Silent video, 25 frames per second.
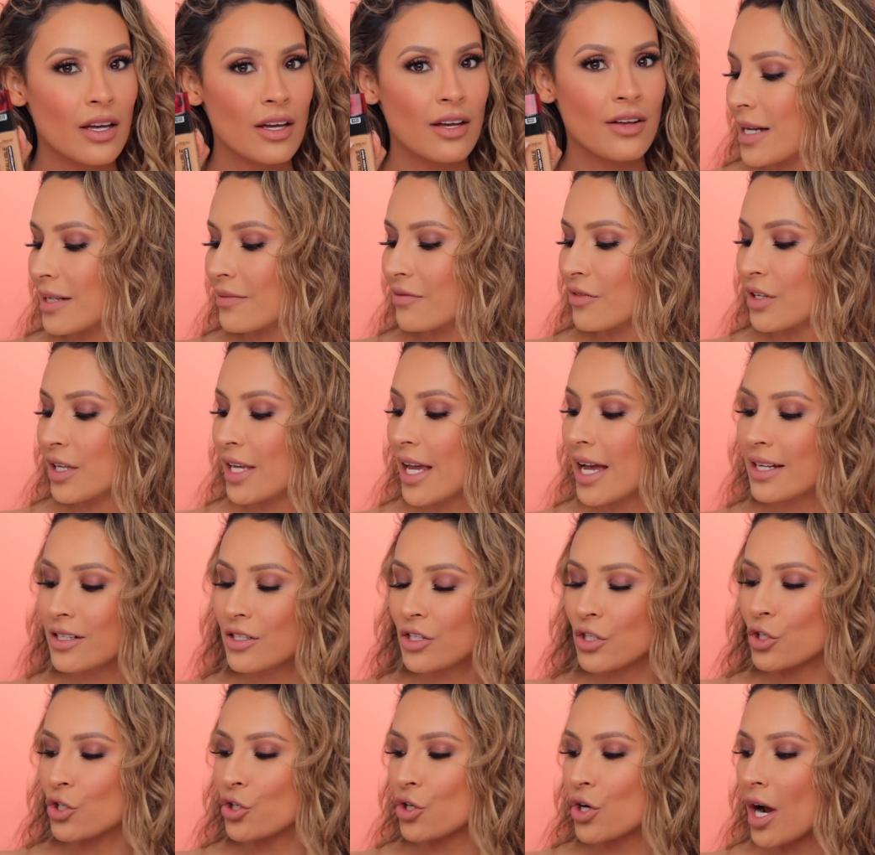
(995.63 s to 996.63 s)
I've yet
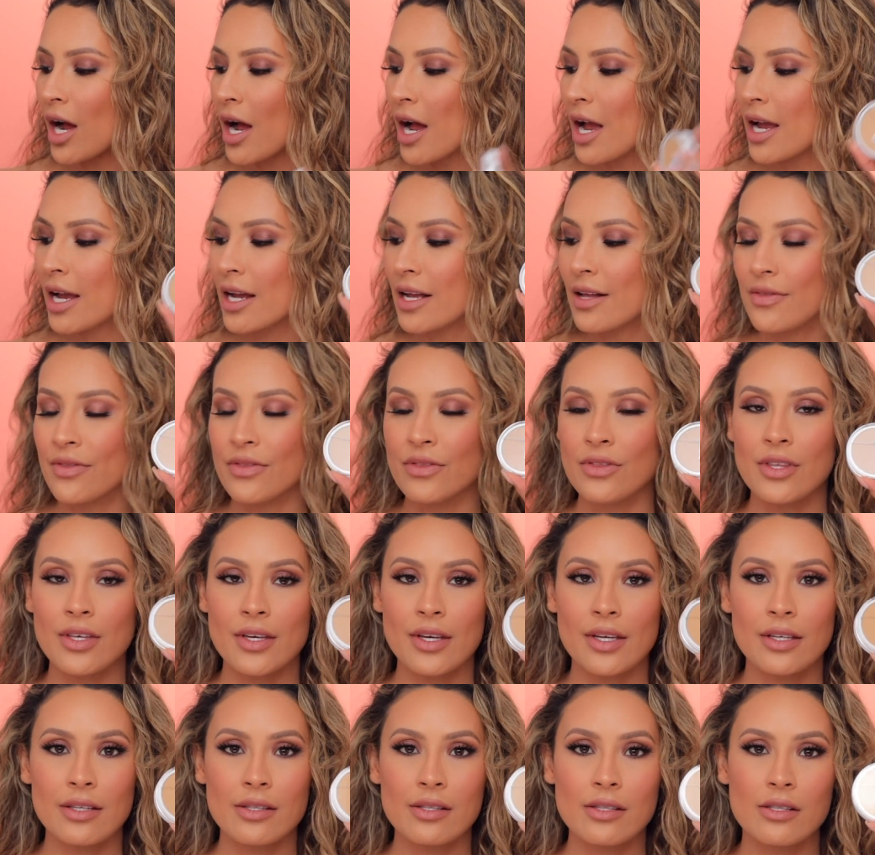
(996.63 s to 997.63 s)
to try
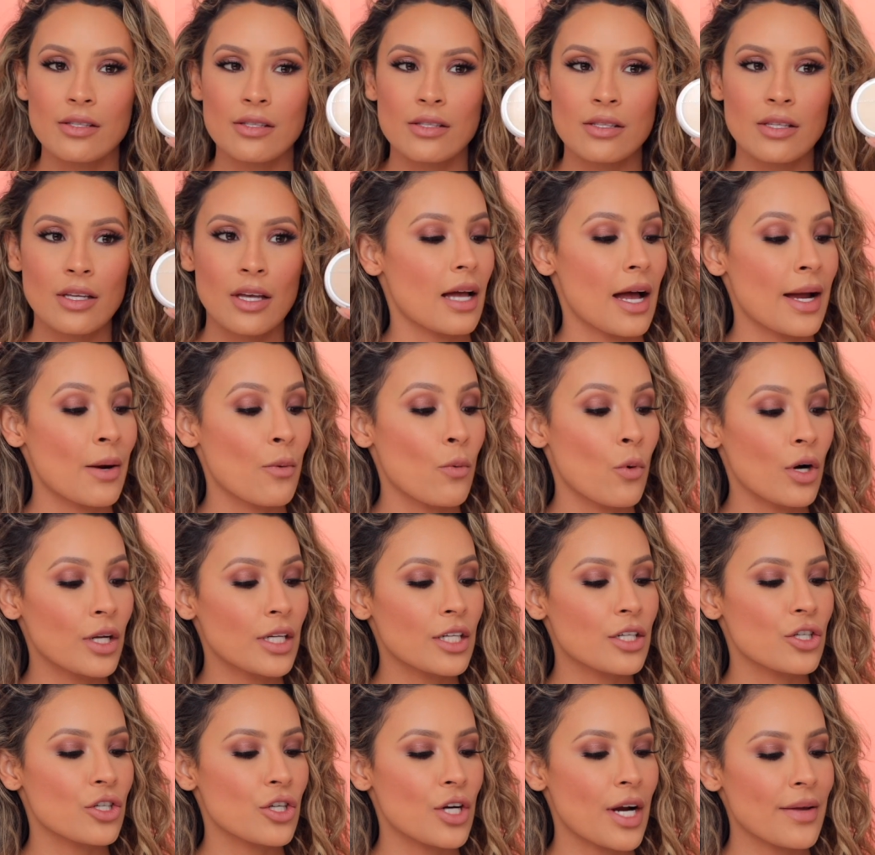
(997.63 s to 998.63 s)
this. I
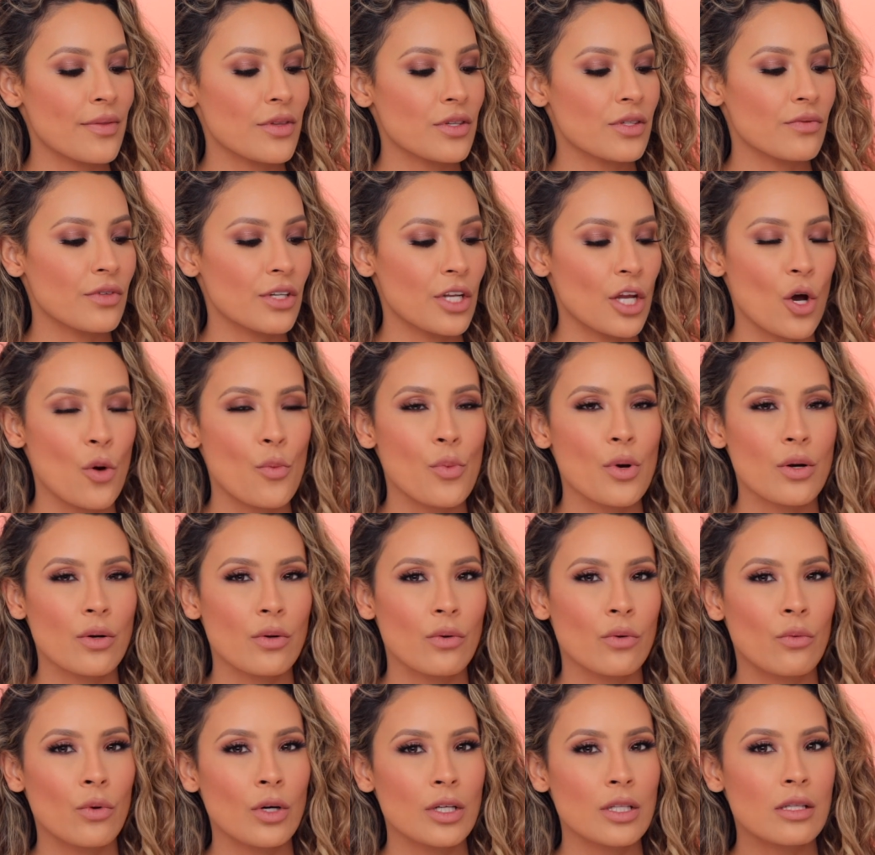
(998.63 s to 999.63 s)
wanted to try in this video,
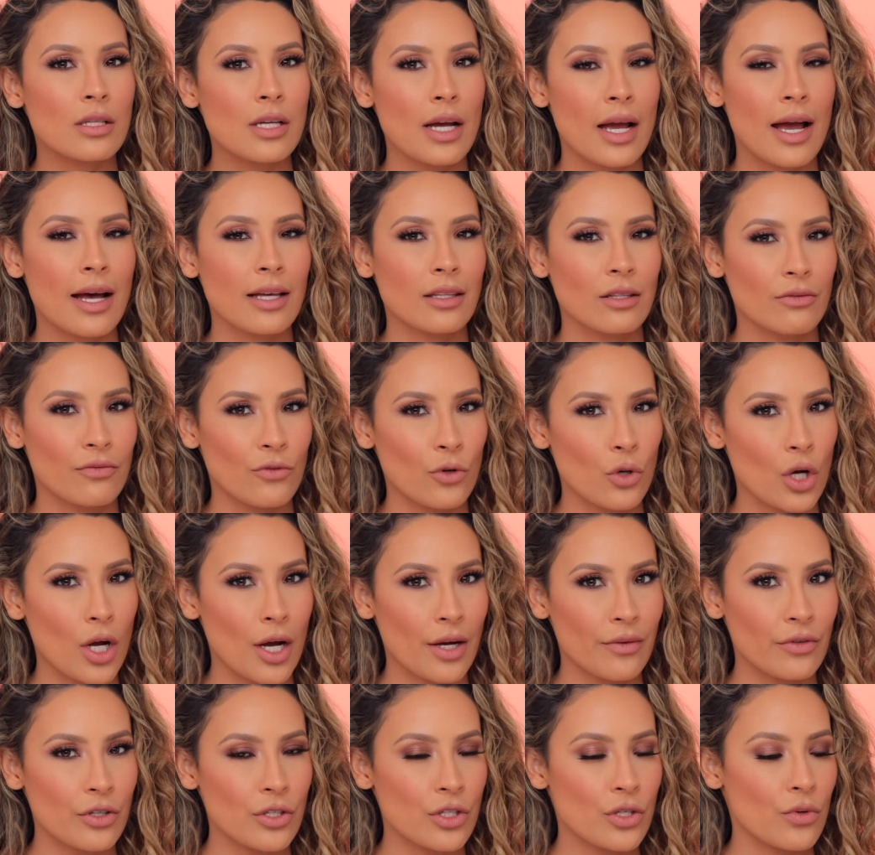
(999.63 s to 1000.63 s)
but once I had the full
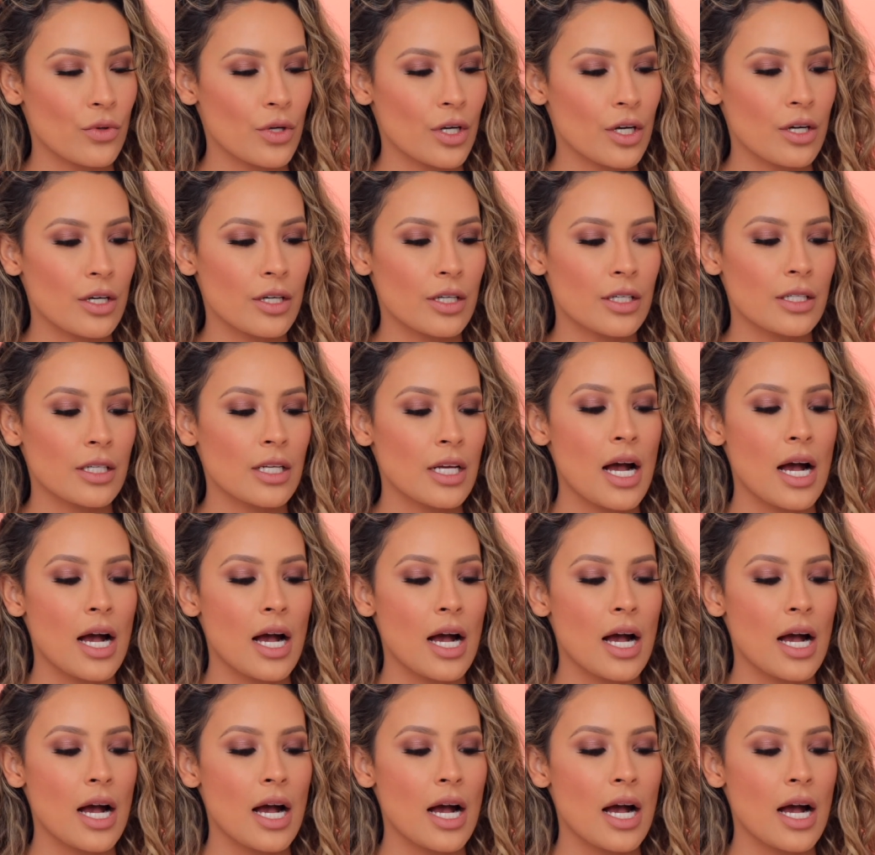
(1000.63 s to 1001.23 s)
coverage going on,